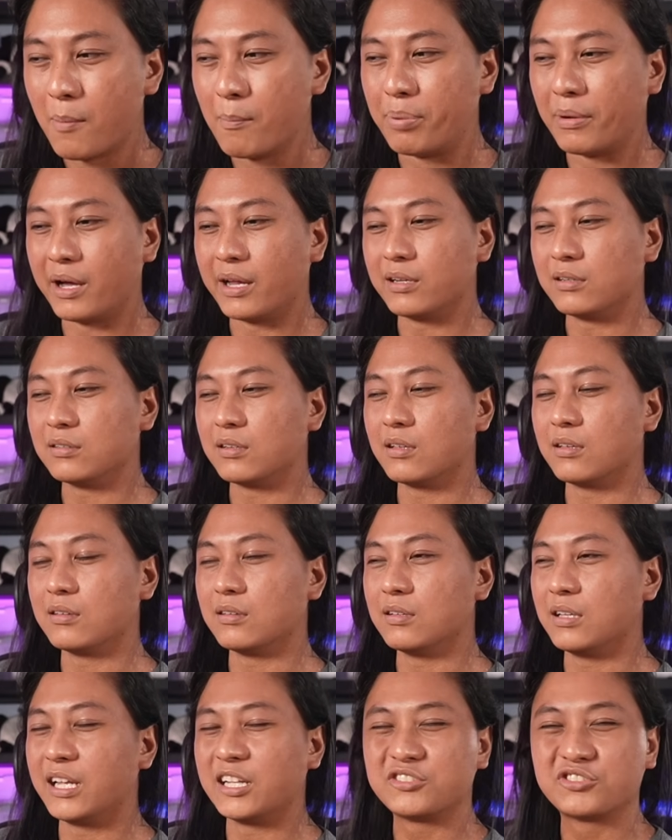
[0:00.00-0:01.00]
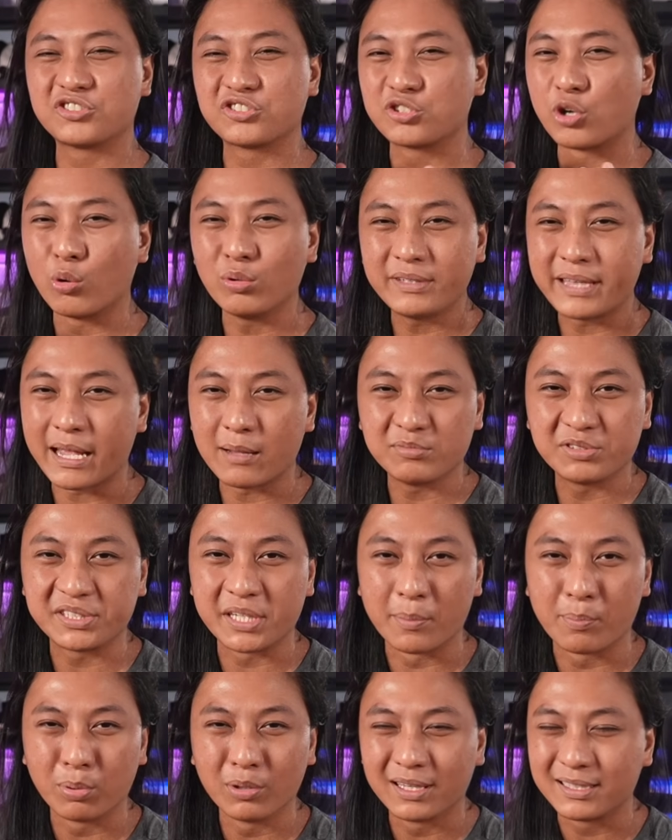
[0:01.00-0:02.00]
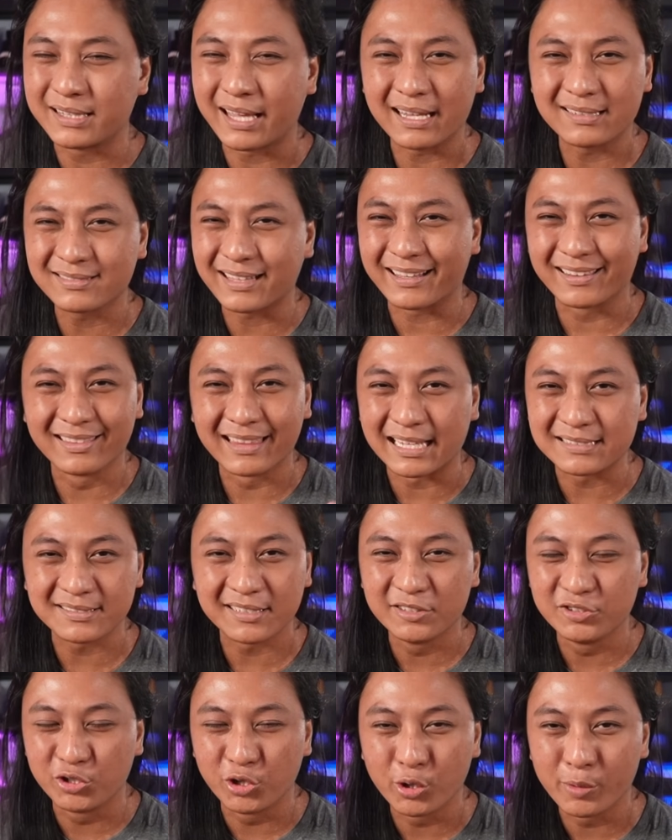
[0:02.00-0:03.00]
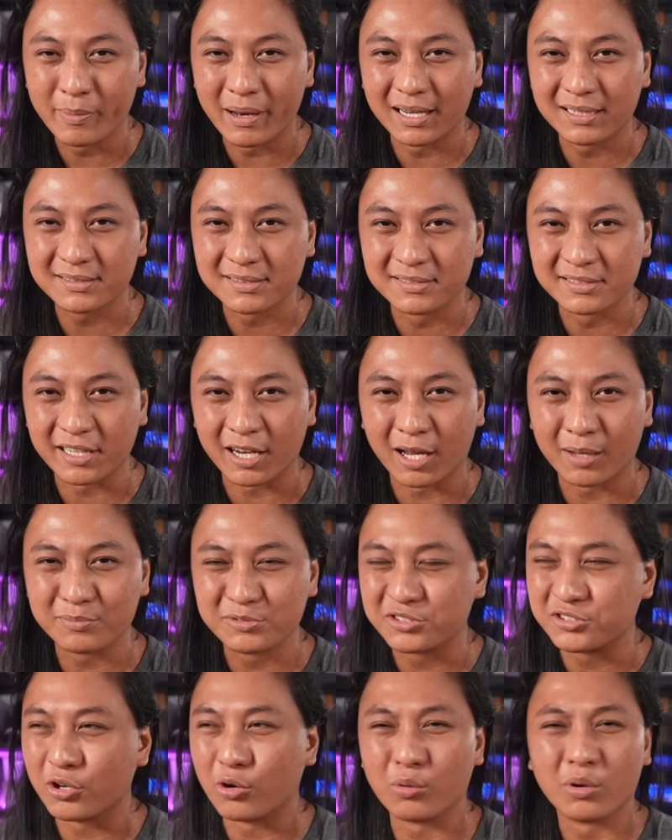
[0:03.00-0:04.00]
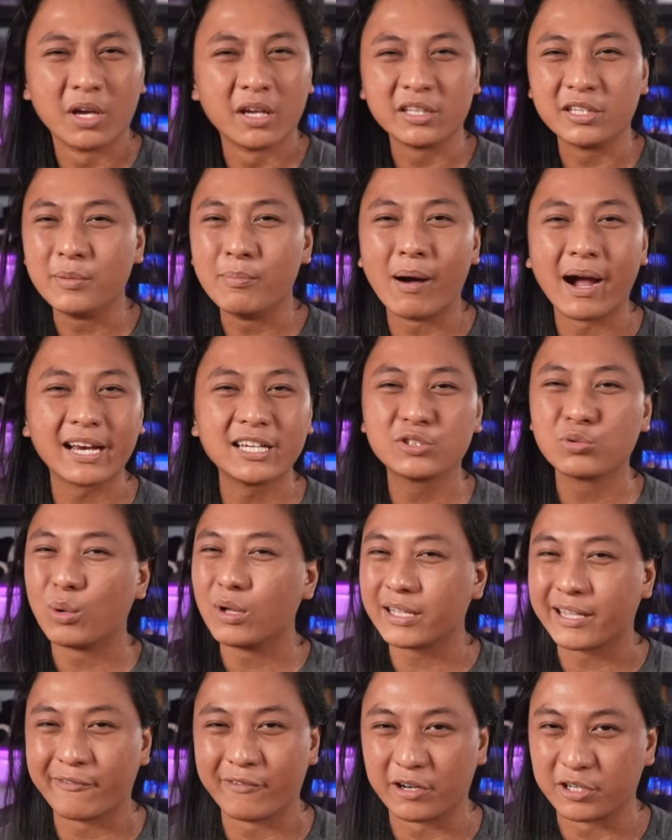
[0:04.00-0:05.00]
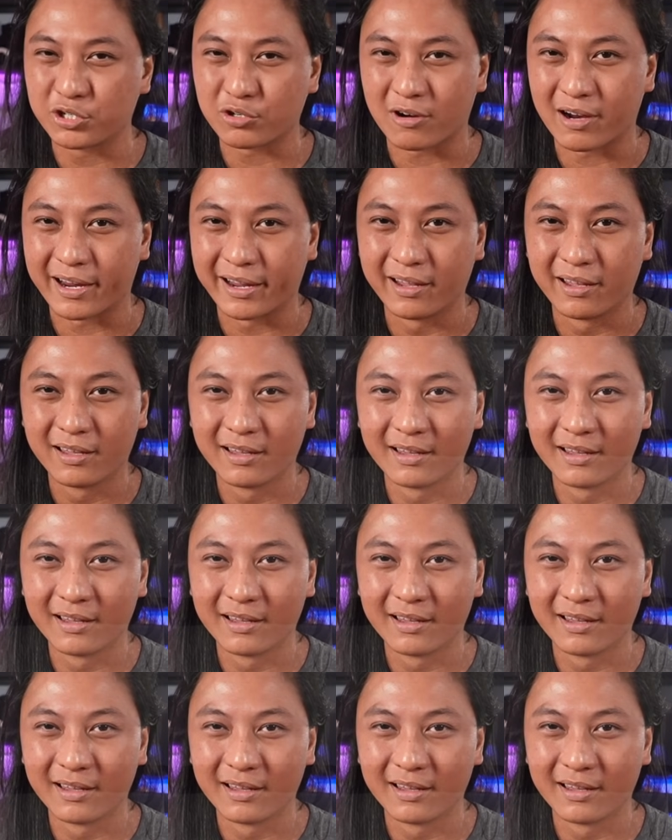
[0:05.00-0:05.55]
but it's so damn simple, it takes like less than 2 minutes to set up, so you might as well give it a try.